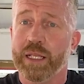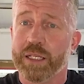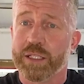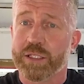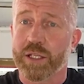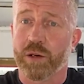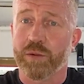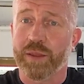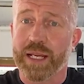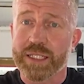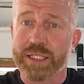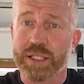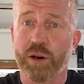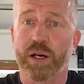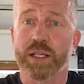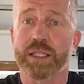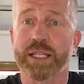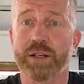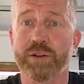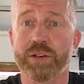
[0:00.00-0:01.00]
So that's the
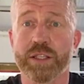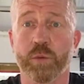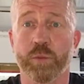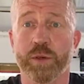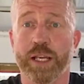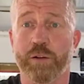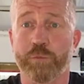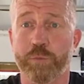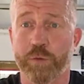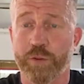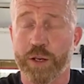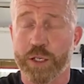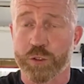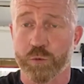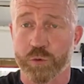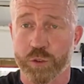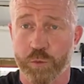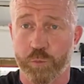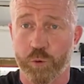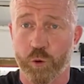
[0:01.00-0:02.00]
idea, is that we have
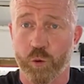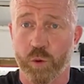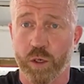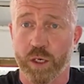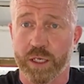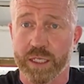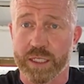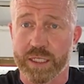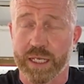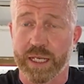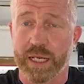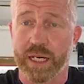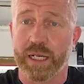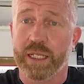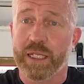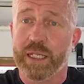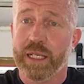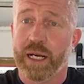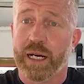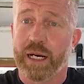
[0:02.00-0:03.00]
professional support workers here.